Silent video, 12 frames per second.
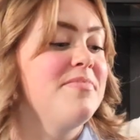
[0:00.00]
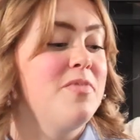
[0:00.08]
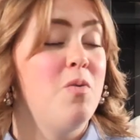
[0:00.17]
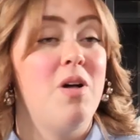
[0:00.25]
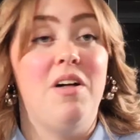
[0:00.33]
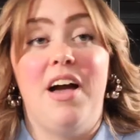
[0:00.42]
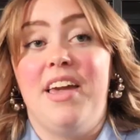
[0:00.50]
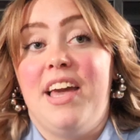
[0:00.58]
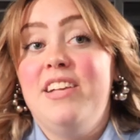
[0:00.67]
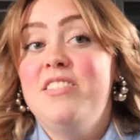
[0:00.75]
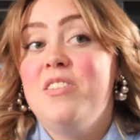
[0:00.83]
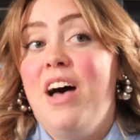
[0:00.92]
Well, I
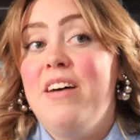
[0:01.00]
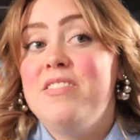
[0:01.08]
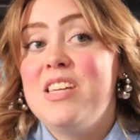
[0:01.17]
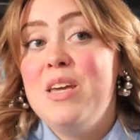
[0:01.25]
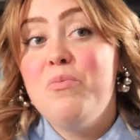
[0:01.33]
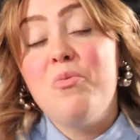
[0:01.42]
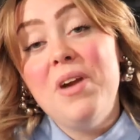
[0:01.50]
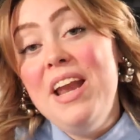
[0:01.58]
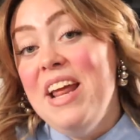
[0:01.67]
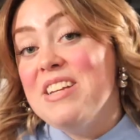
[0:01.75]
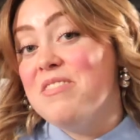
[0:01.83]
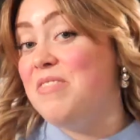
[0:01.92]
guess you'll have to keep
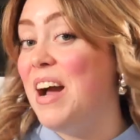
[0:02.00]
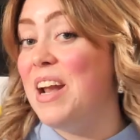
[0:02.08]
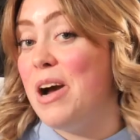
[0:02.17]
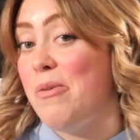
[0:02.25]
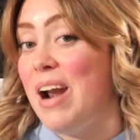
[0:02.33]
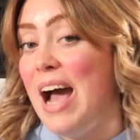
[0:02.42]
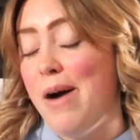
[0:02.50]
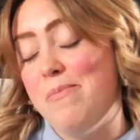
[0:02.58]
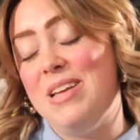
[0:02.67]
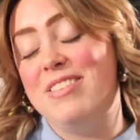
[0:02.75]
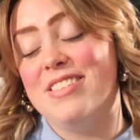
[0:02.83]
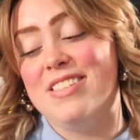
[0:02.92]
reading to find out what
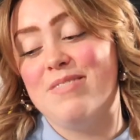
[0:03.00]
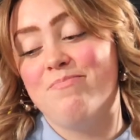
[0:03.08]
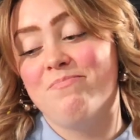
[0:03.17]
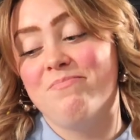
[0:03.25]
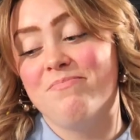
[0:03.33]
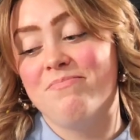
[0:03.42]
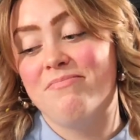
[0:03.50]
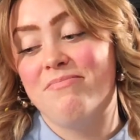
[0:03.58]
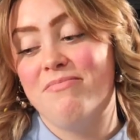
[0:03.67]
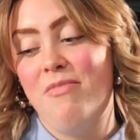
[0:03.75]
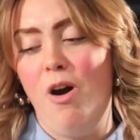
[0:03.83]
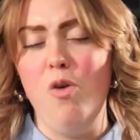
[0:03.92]
happens.
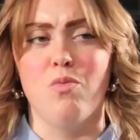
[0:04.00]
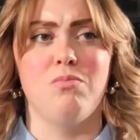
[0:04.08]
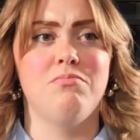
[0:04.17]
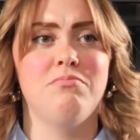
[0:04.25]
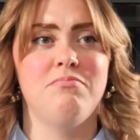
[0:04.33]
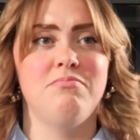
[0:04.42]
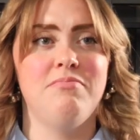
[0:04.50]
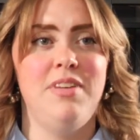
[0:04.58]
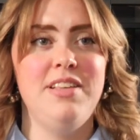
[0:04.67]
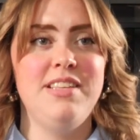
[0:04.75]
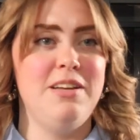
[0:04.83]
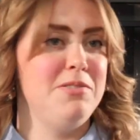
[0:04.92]
Oh,
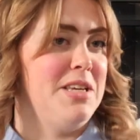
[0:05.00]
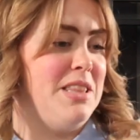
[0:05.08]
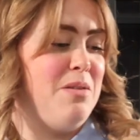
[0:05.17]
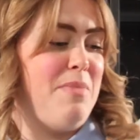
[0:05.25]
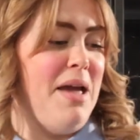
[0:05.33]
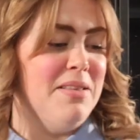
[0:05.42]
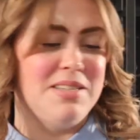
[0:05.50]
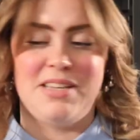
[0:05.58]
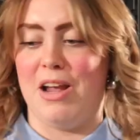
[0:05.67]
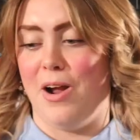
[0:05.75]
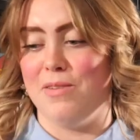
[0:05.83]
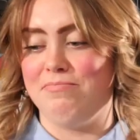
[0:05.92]
it sounds like the mail is
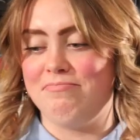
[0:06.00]
here.